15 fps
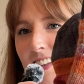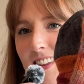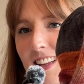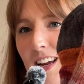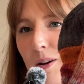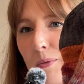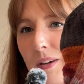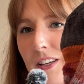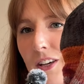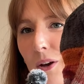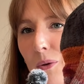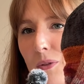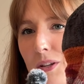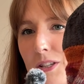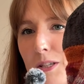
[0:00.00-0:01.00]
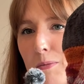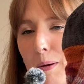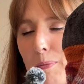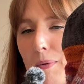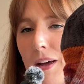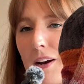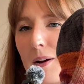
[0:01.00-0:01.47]
There we go, that's a
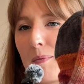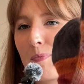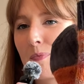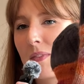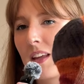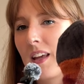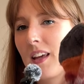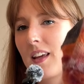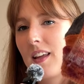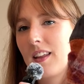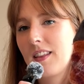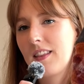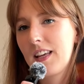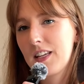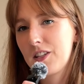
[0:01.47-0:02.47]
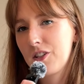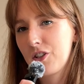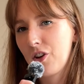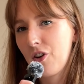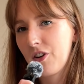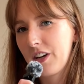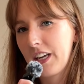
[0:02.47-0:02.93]
bit better. This
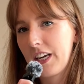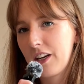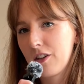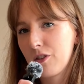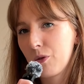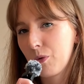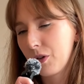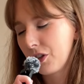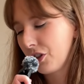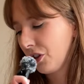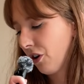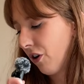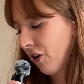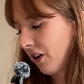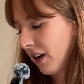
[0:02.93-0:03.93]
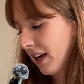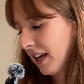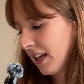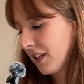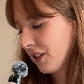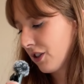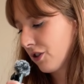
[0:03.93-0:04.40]
yarn here, the orange yarn,
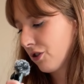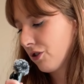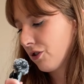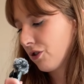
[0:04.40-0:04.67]
is